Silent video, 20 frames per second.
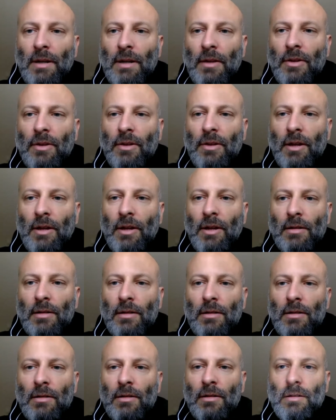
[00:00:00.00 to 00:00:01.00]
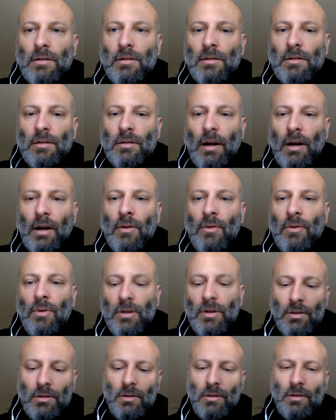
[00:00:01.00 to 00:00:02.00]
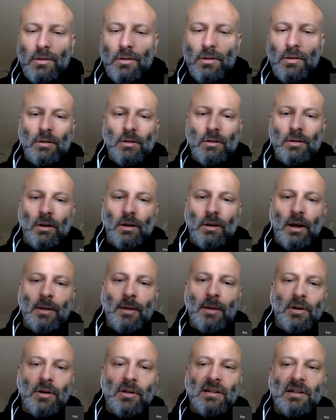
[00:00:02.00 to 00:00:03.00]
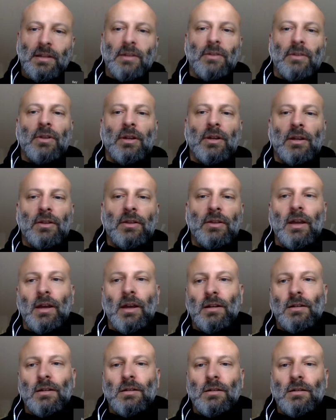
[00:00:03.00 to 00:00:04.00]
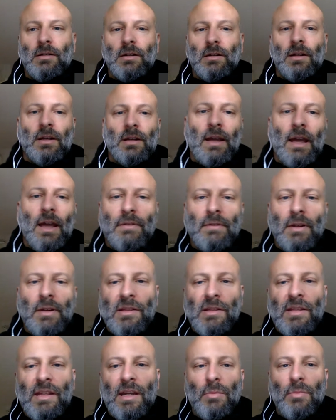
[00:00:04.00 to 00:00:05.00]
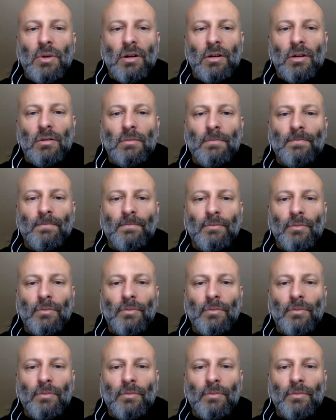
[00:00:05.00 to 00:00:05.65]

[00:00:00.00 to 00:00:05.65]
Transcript: I think that I would I personally think that having a CMO